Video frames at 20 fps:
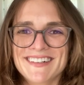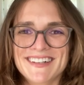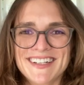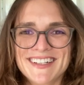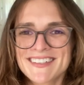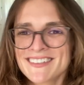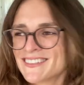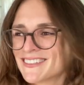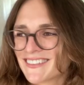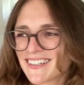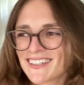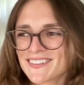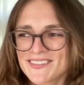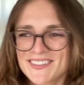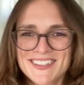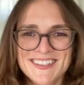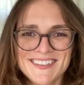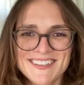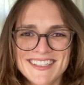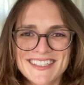Are you a drug
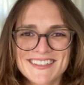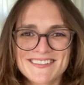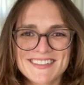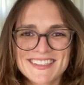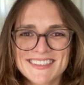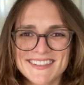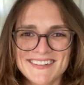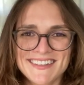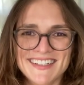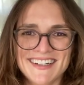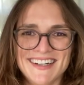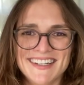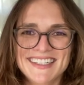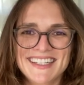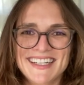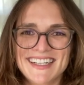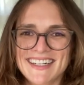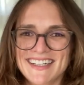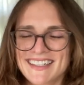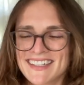mule? Like, what's going on
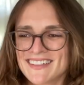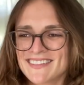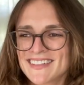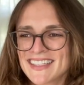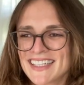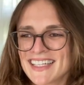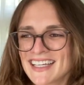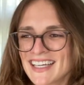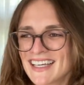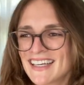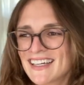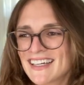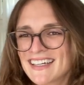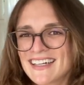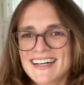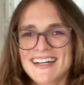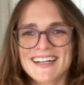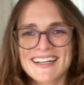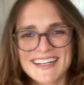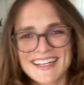here? And I'll be like,
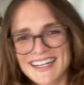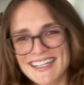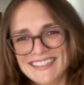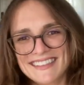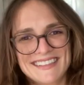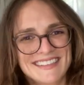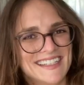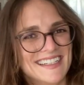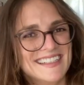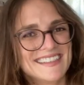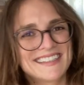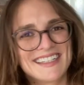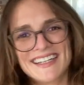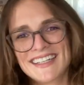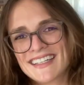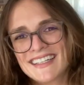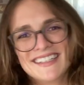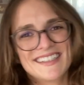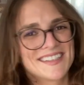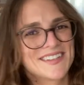uh, guys, guys,
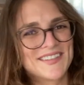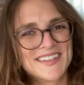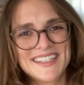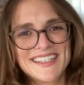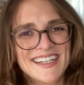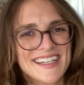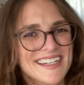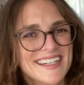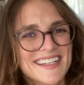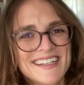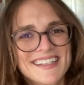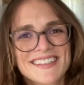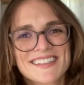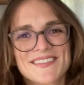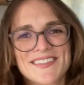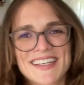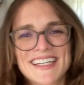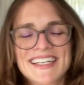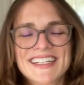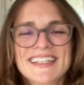I can explain, I can
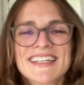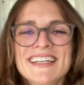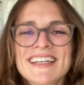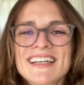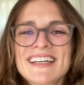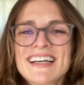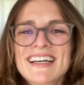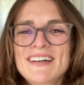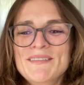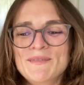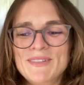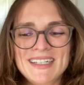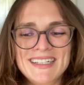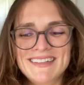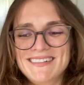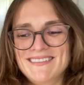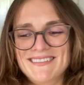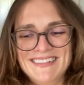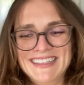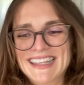explain.
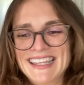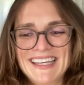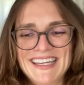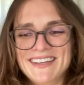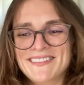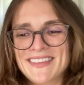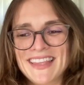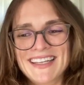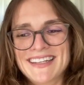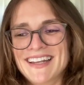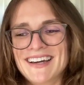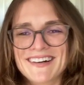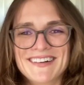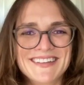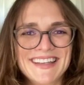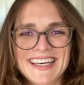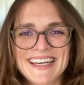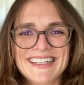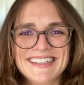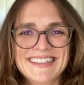But if they know,
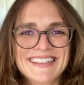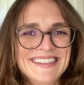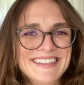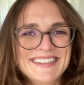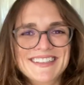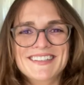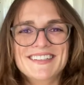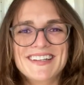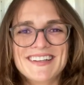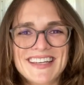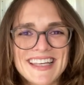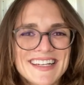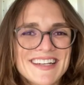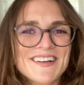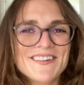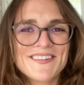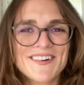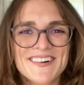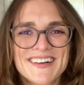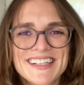then you can
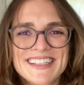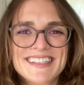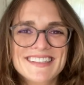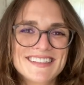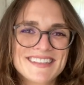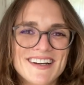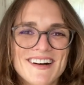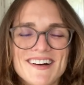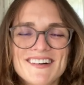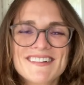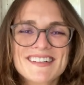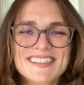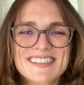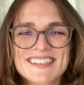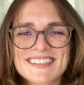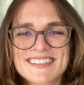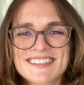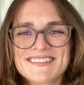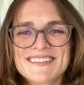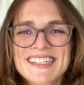avoid this awkward
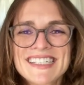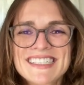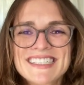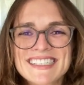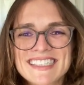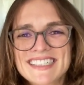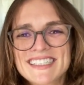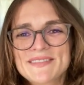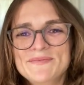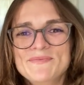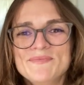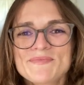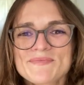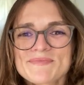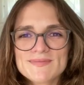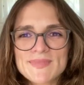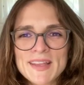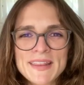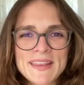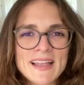situation.
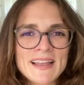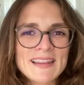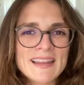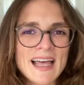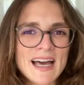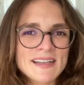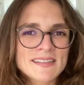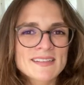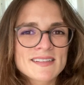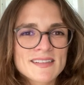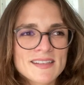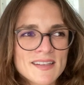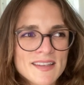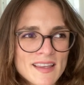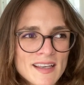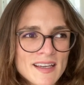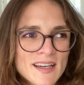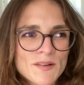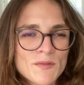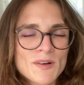And the last
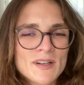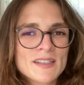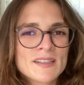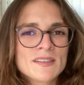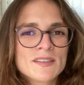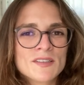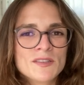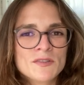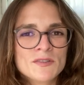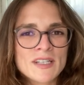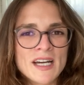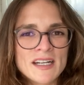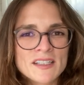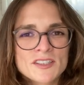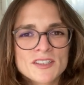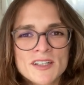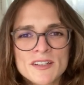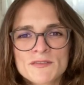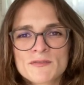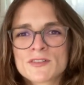thing I wanted to
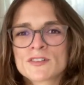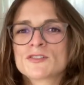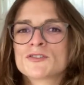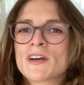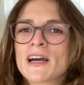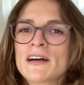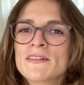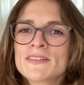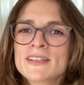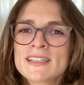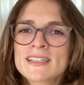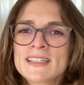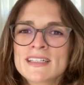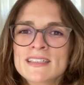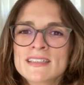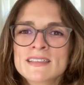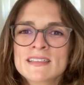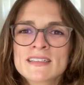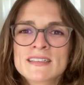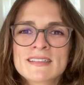touch on for traveling
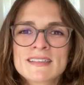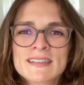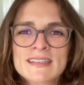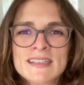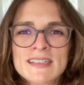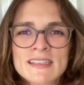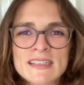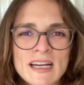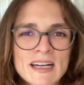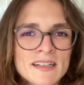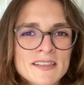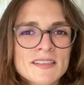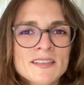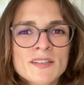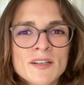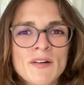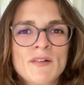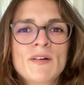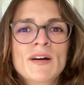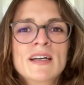is it's actually
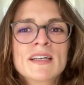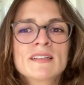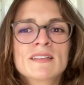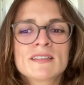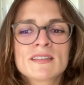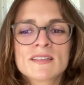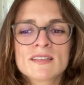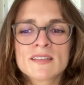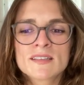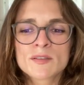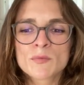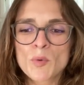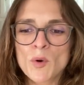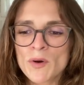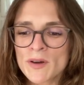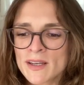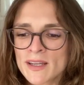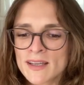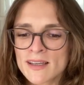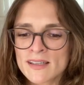quite
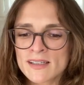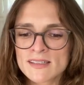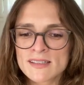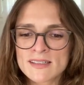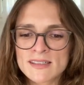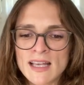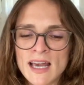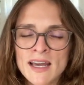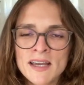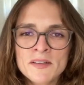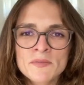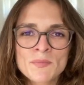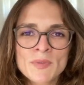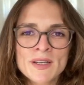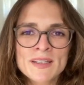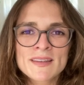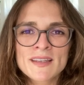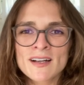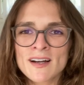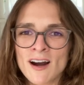disappointing and sad,
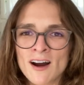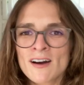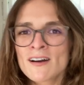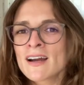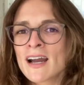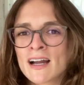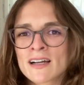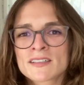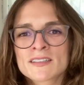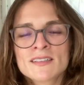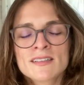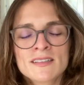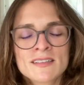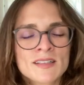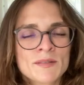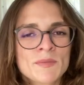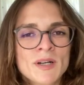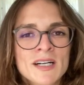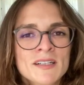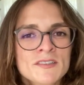but there are actually
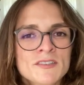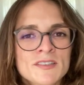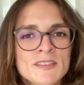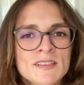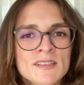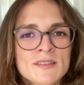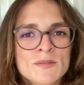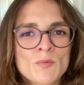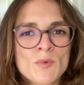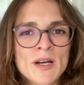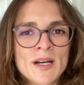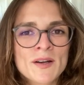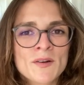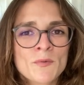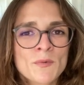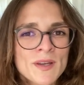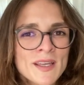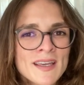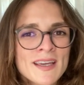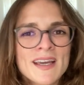some countries where
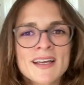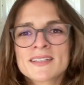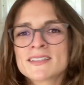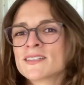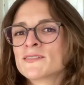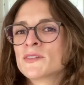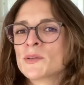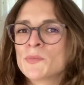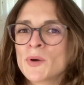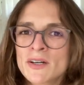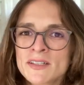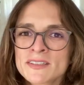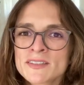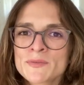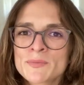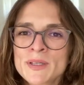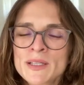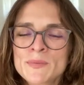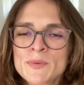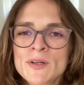we H I V
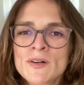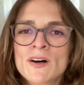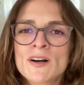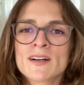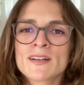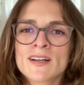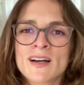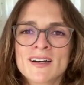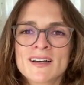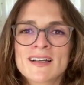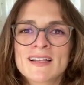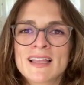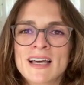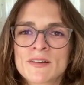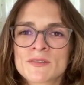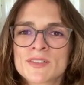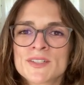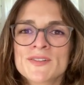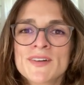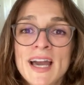positive people are not
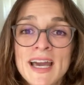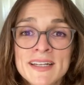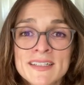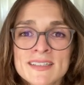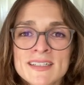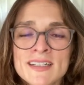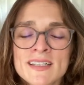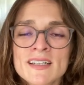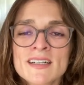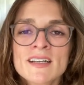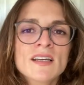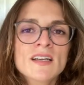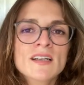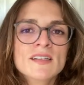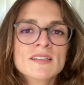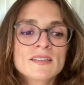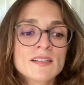allowed to enter, mm.